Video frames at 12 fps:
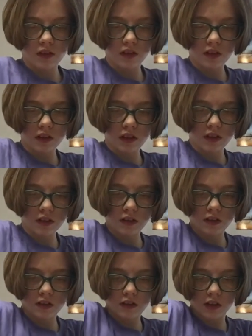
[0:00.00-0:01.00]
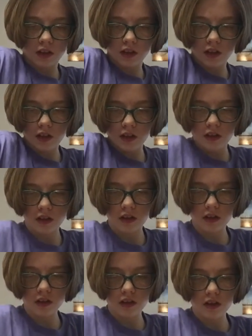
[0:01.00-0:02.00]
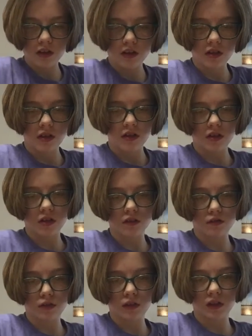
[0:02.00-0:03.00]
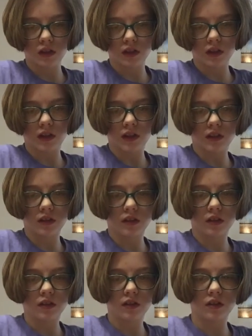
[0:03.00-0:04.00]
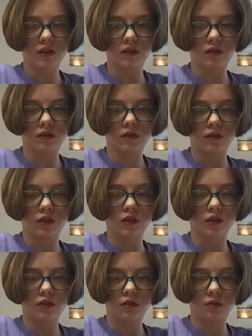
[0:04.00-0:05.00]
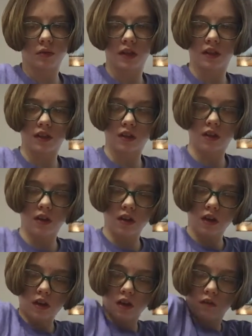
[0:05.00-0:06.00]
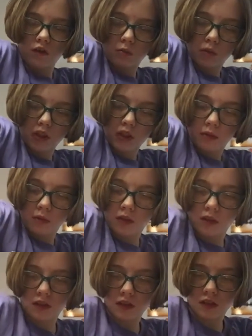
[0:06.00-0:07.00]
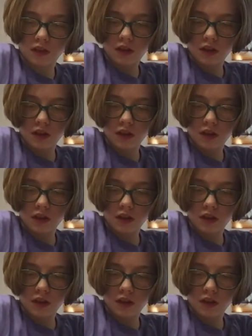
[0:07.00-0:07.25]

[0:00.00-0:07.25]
lastly, you will need it to twist one more time, and